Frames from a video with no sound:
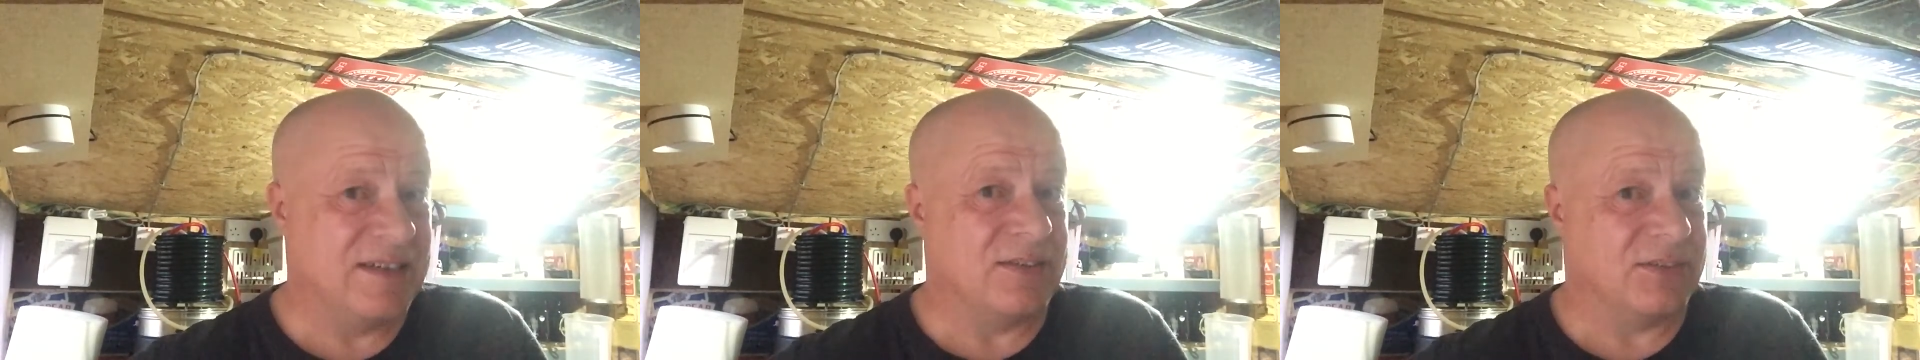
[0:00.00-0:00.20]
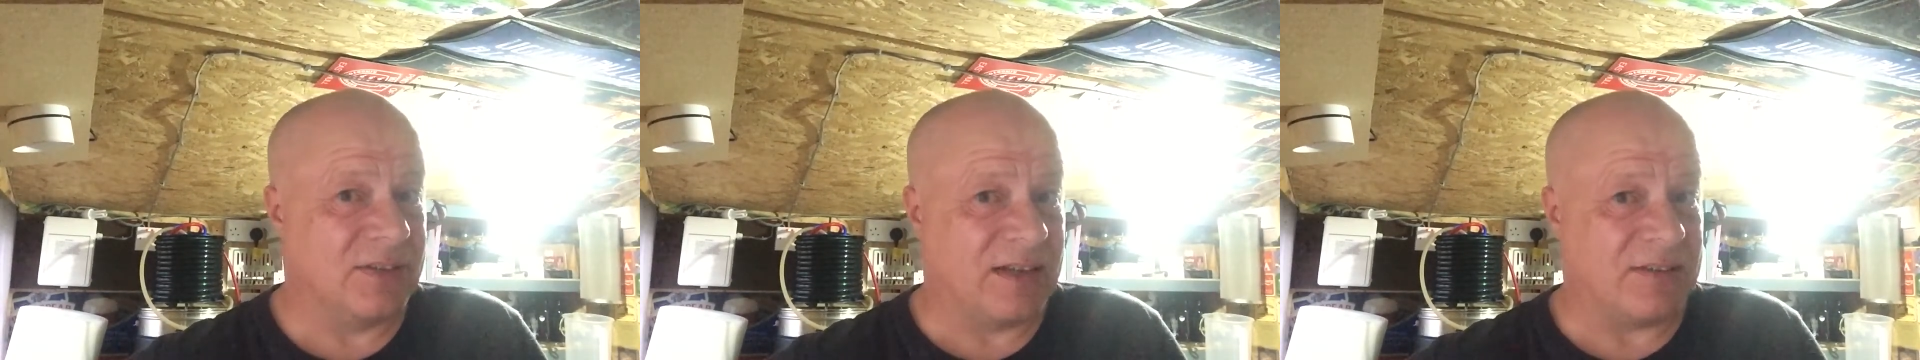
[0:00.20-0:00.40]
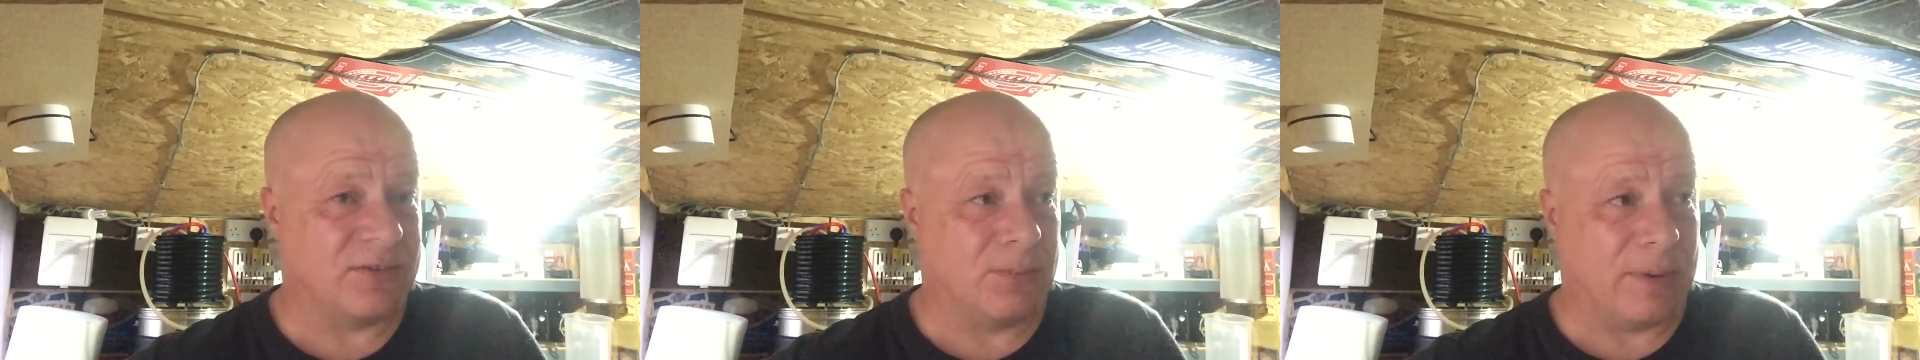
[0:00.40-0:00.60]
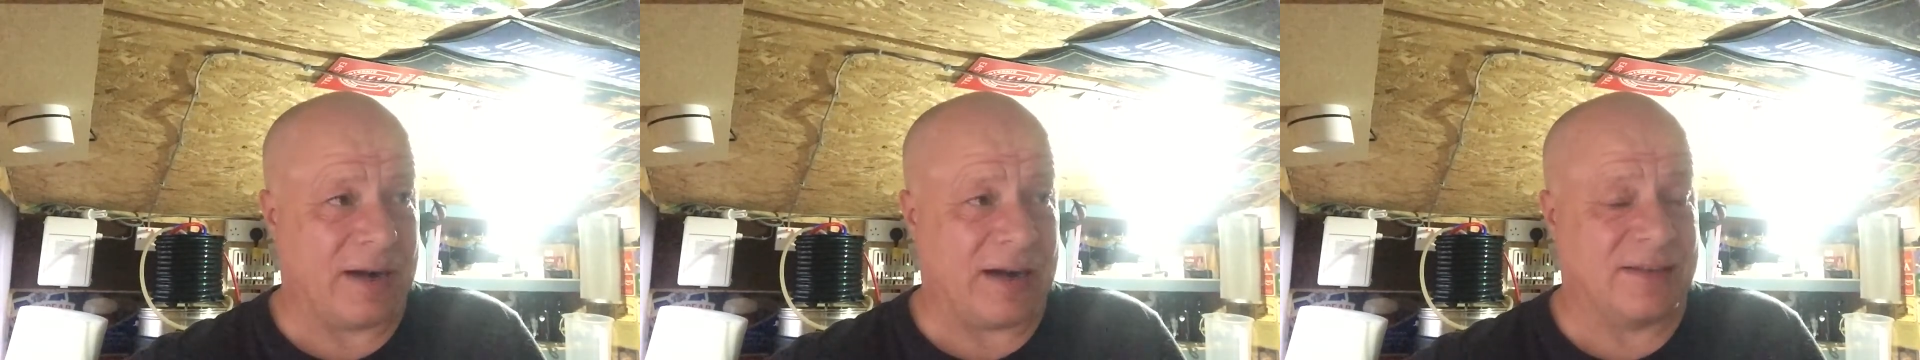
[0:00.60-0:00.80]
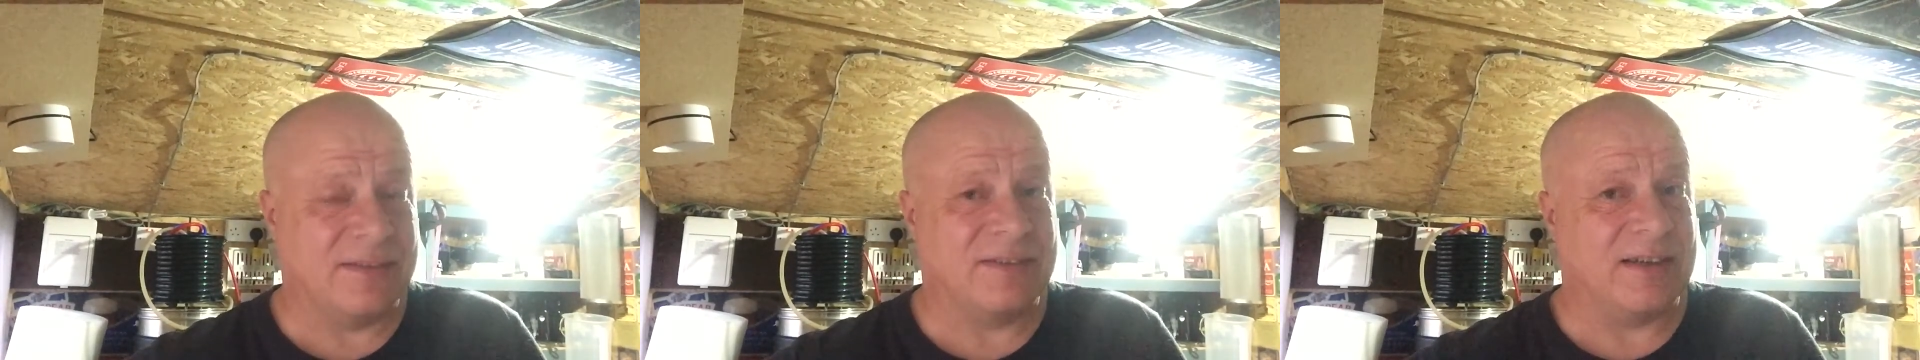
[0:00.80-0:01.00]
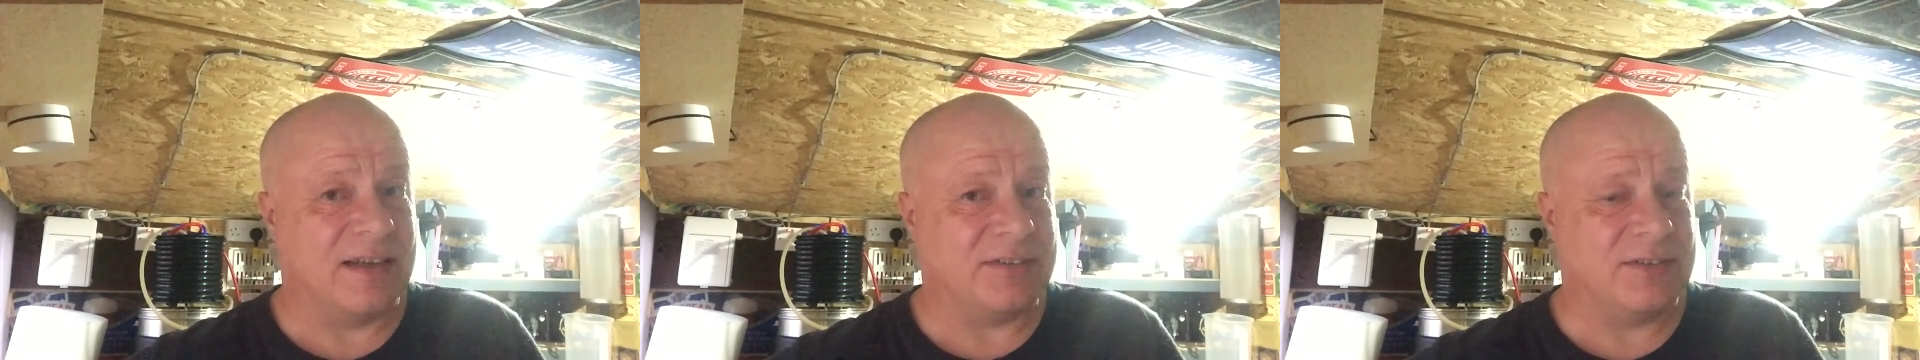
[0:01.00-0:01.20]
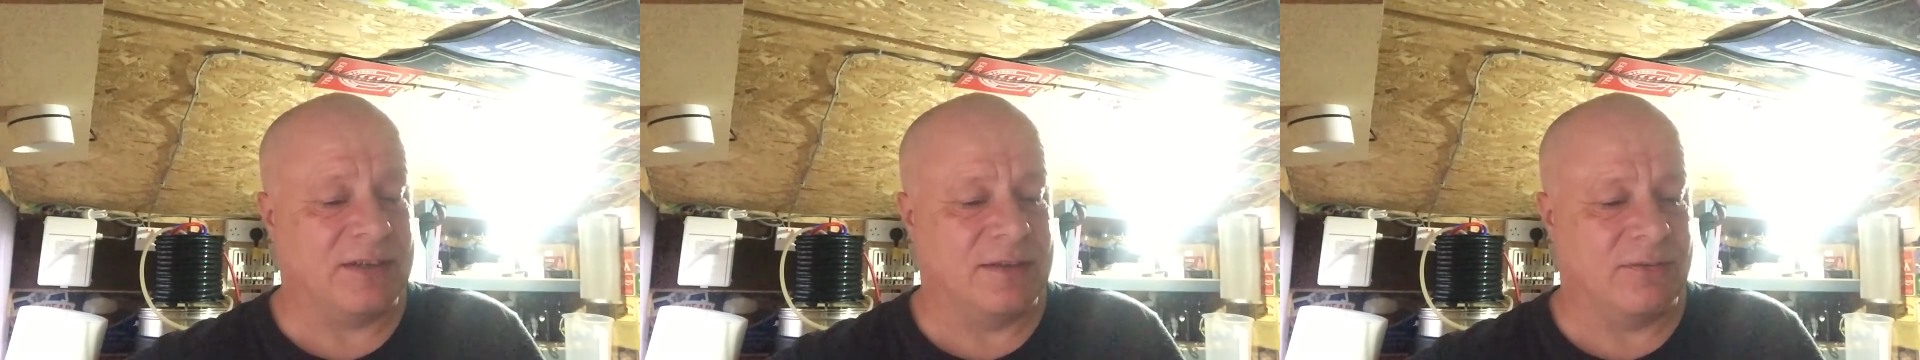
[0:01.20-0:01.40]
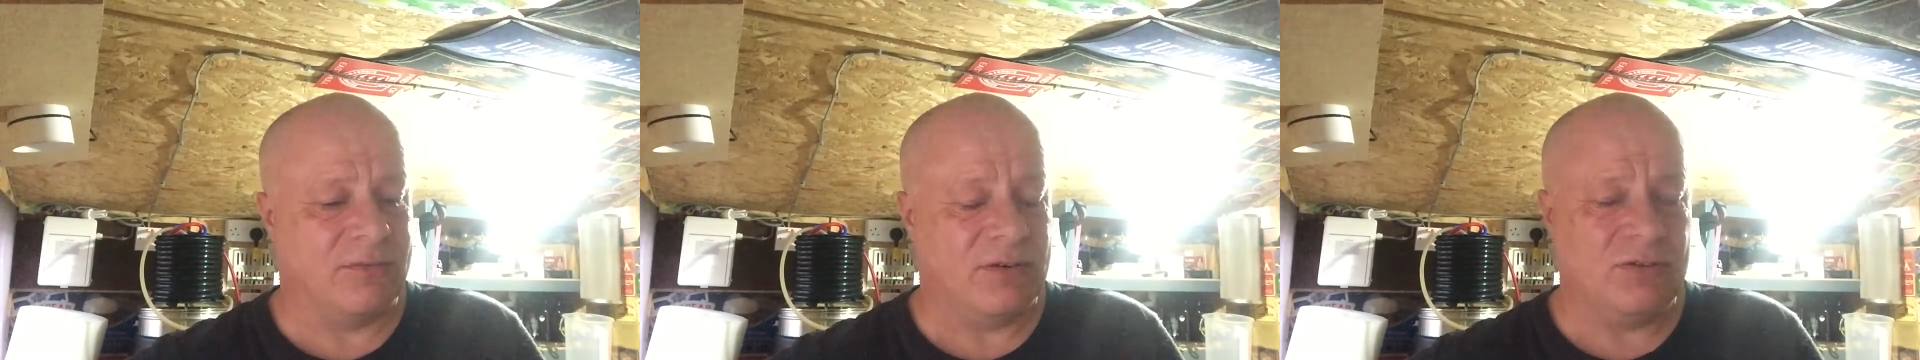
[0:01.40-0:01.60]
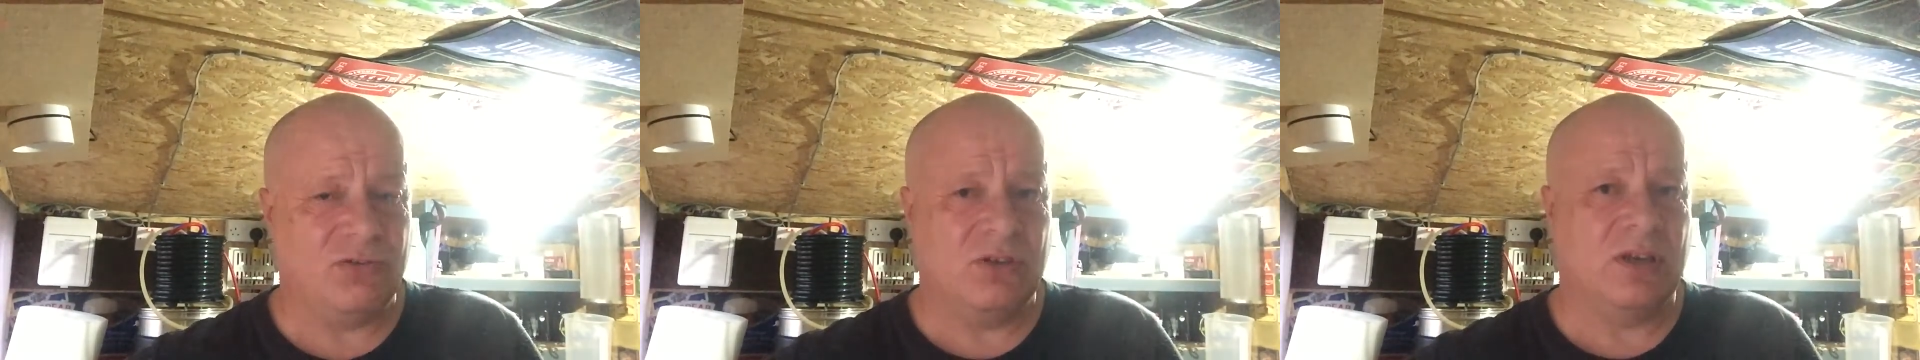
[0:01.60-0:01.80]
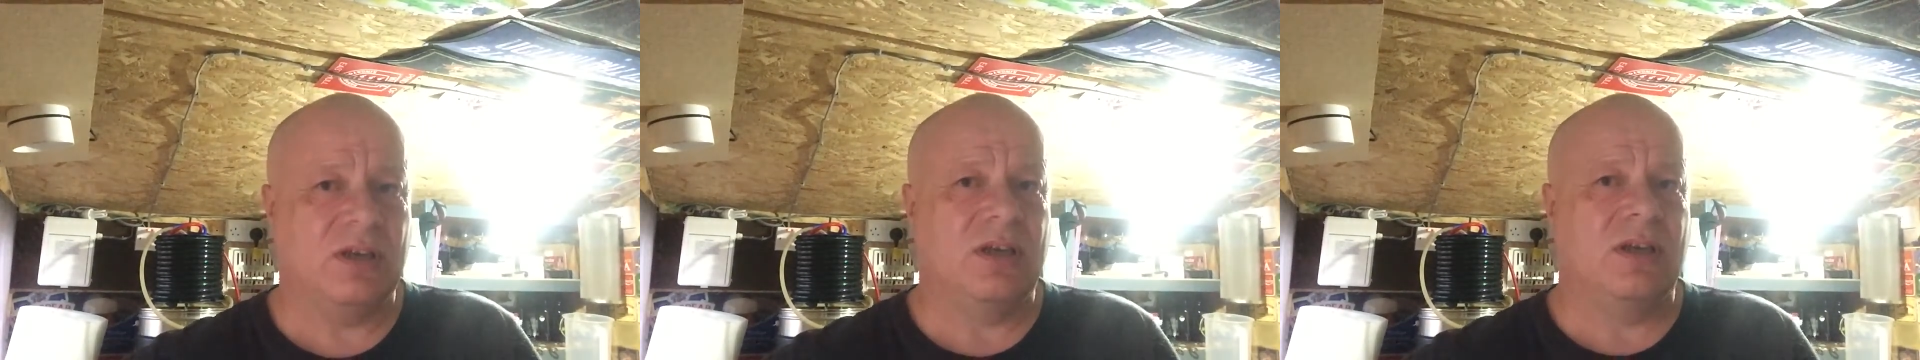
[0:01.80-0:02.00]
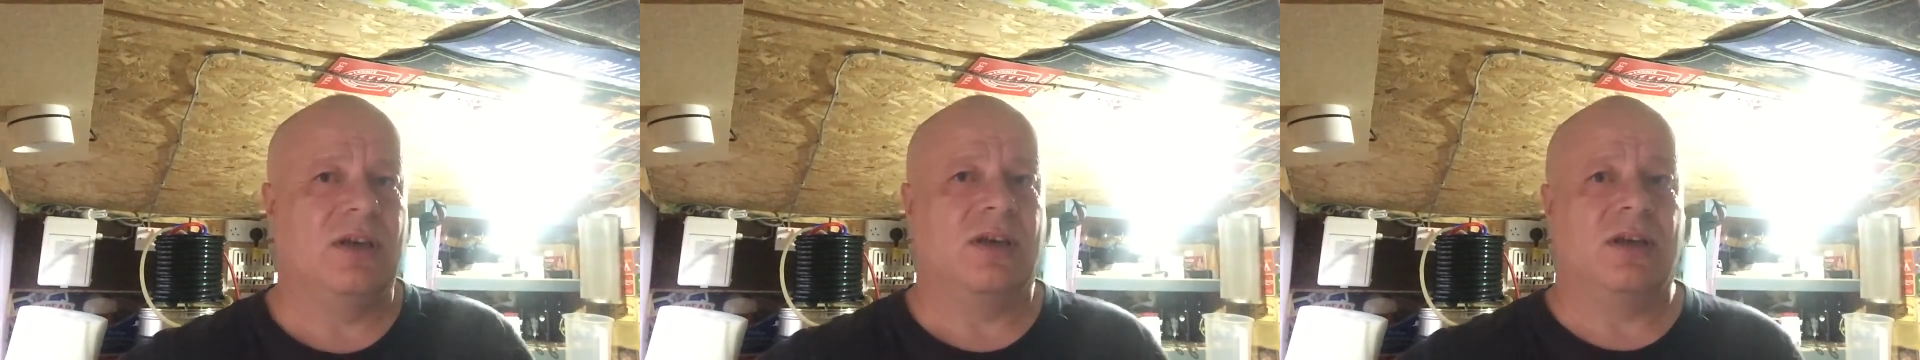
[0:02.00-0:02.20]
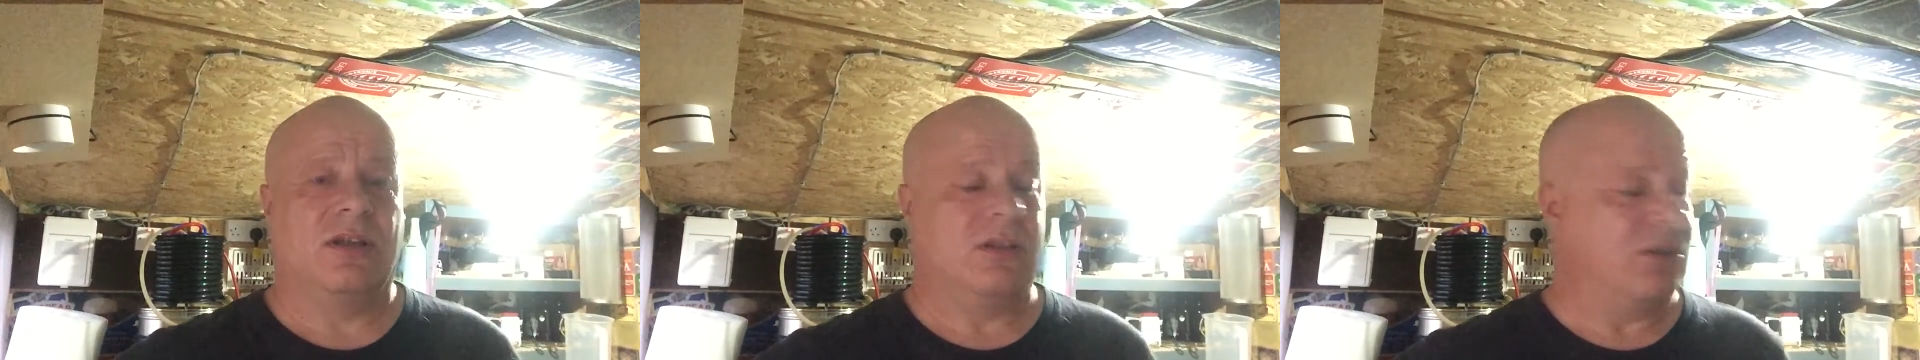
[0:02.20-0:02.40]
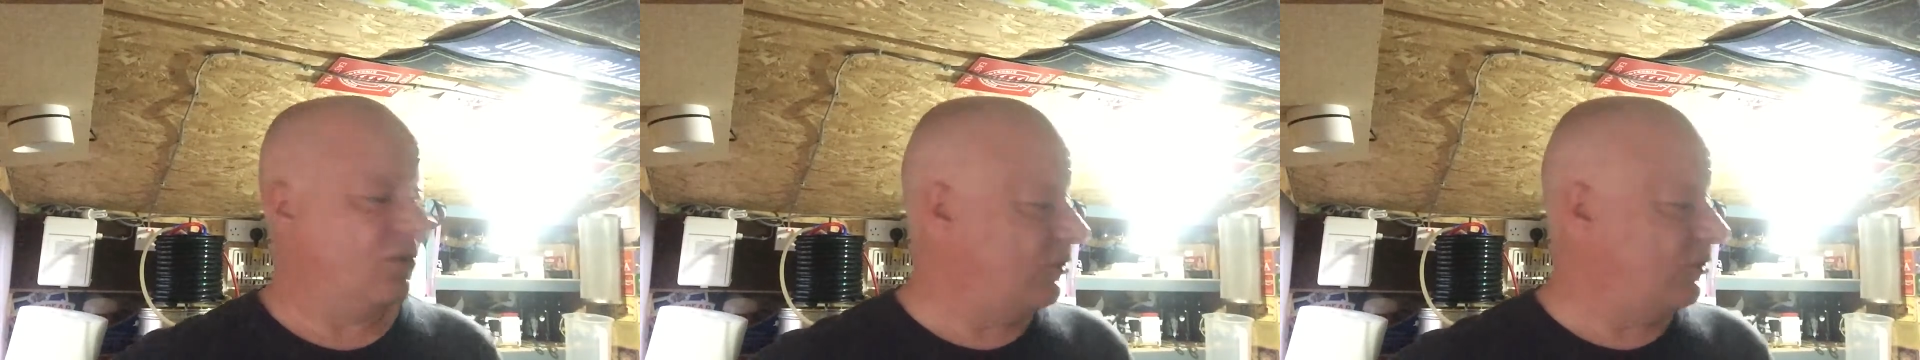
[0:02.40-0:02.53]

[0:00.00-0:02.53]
So that's the wine, so that's still in the fridge. The